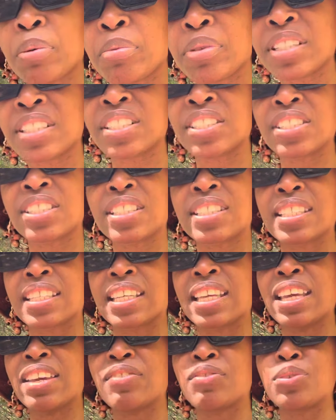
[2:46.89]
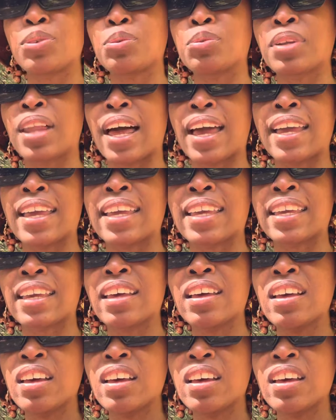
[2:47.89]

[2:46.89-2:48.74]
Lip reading: but it's just to give you, like,